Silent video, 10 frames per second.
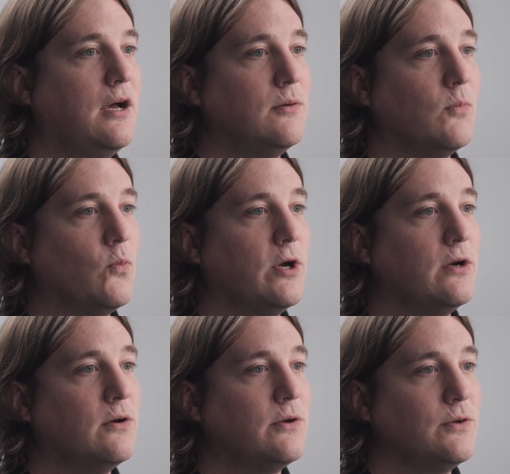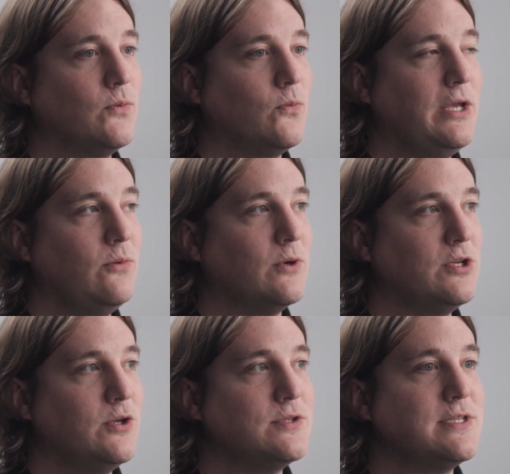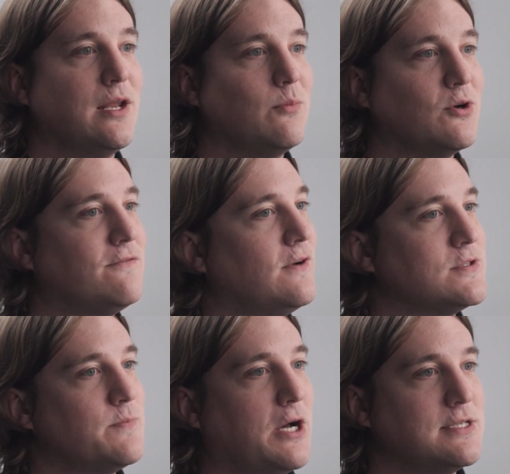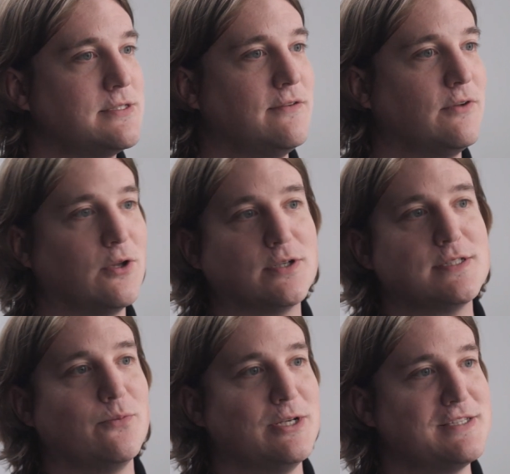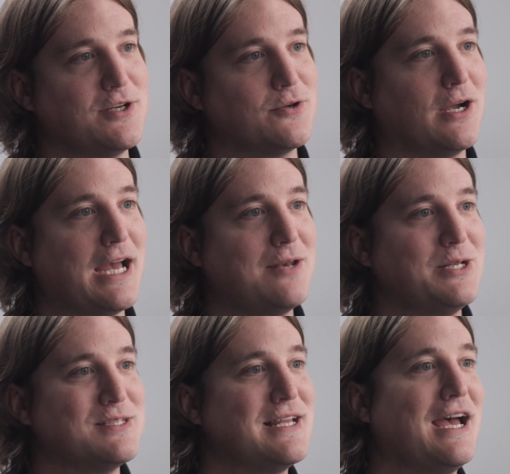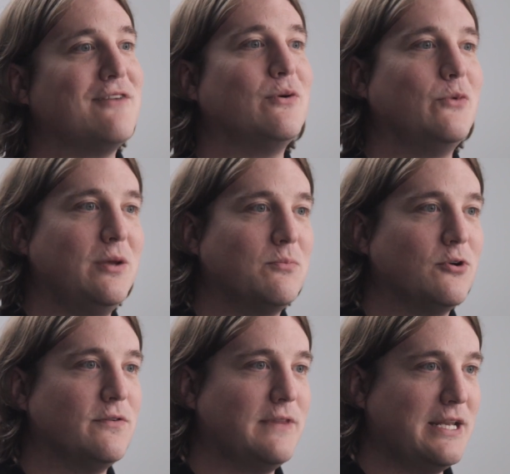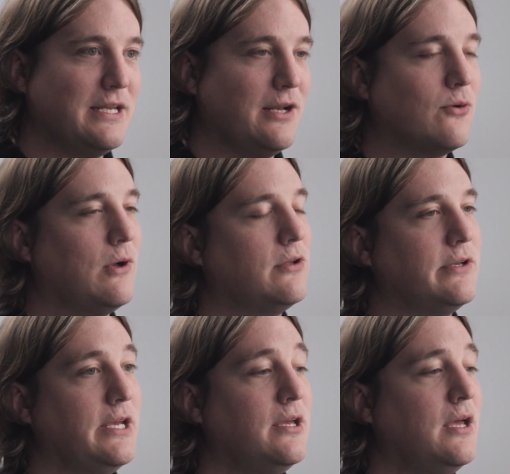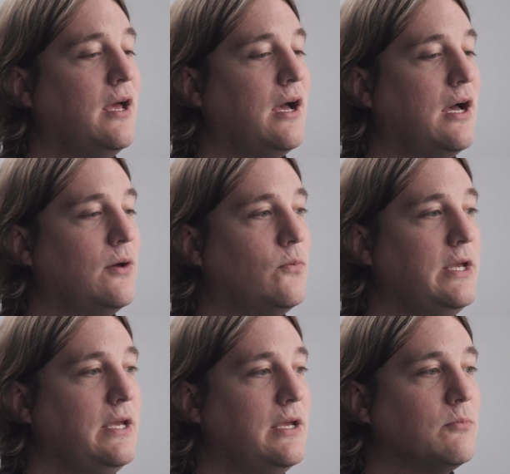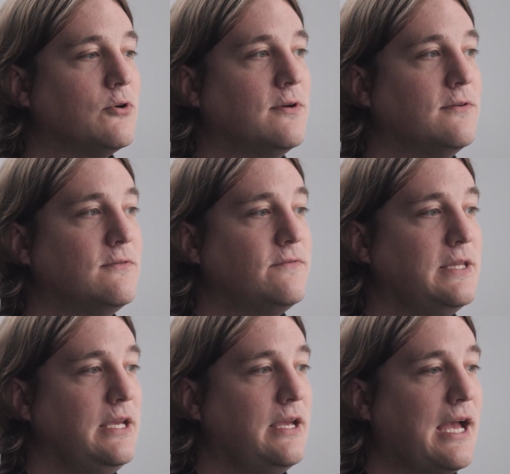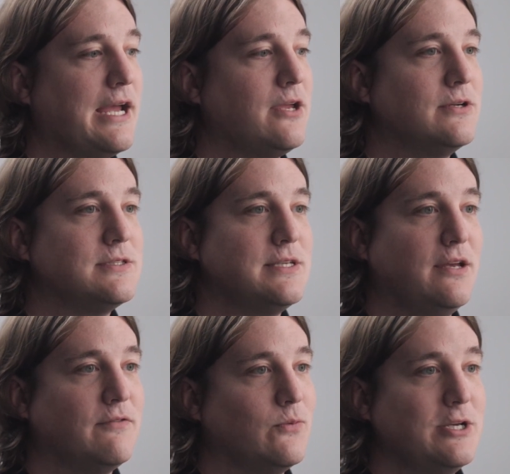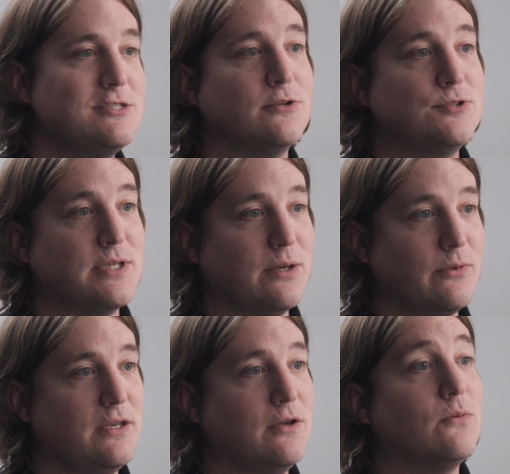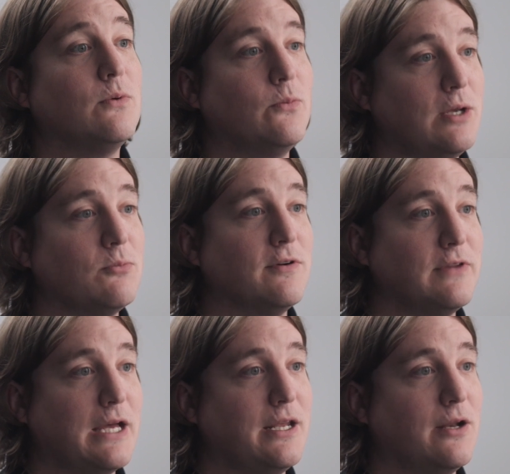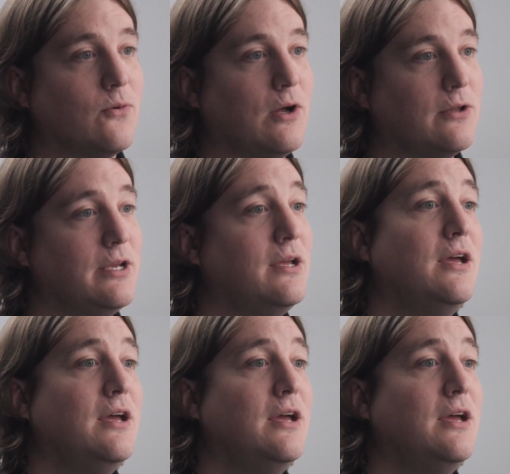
We reduce the number of false positive alerts that we send to our admin staff when we improve that data quality. We improve the accuracy of the research that we do when we improve that data quality.